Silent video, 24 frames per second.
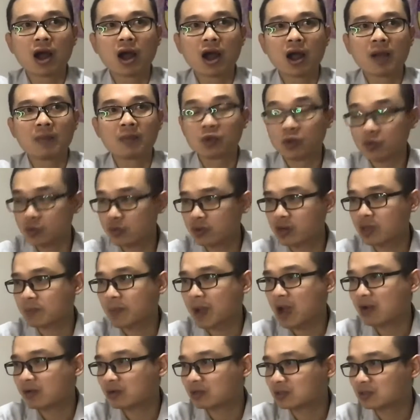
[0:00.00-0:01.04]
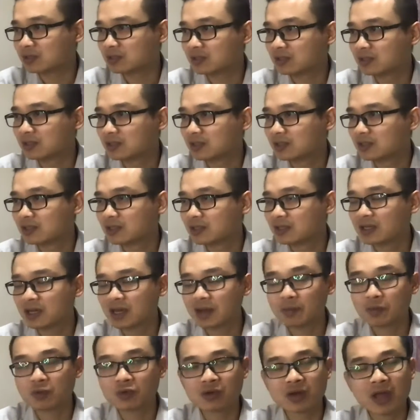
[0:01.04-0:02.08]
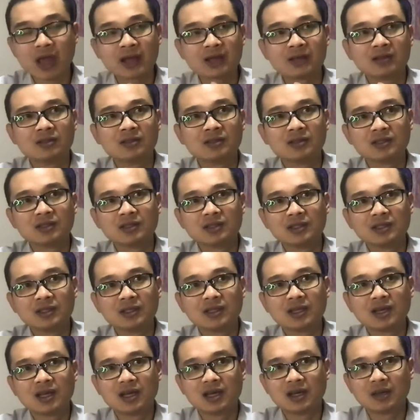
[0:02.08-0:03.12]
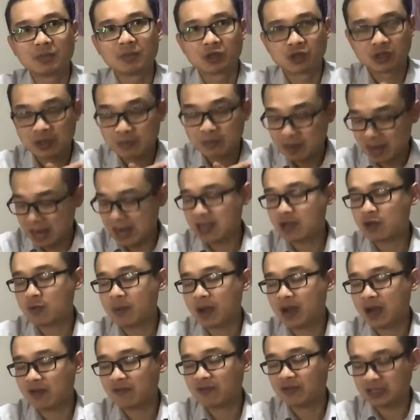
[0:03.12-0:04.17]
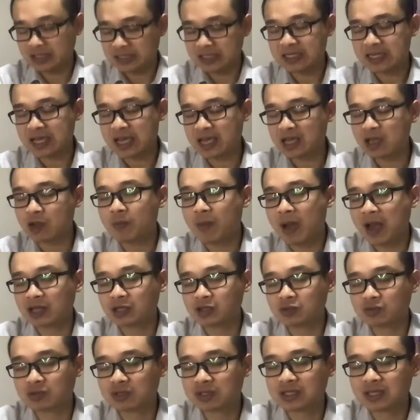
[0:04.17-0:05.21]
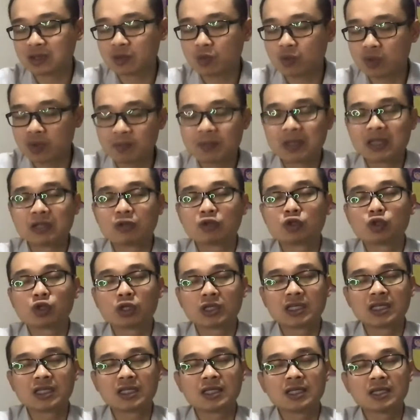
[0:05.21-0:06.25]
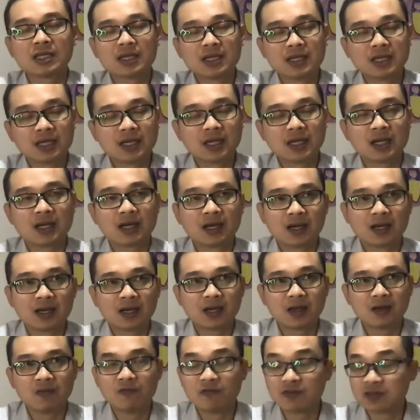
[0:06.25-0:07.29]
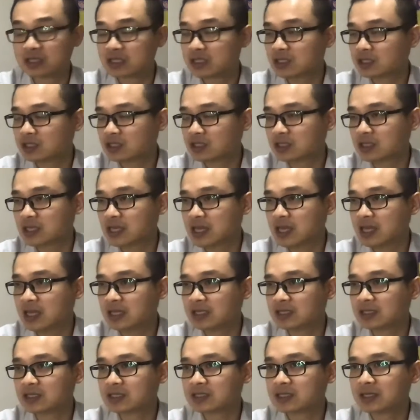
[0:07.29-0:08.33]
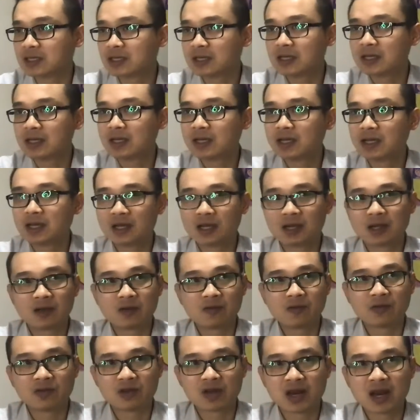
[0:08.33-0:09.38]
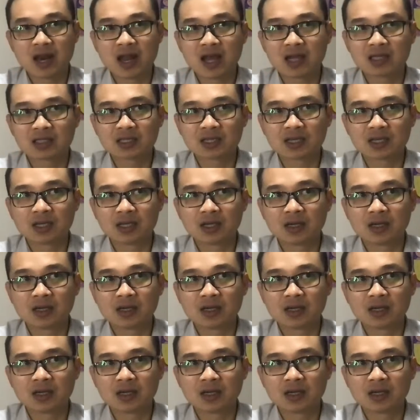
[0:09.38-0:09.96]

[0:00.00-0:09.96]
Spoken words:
I'm good about it. I'm good at because I'm an fertility acupuncturist, and we've been treating infertility cases for the last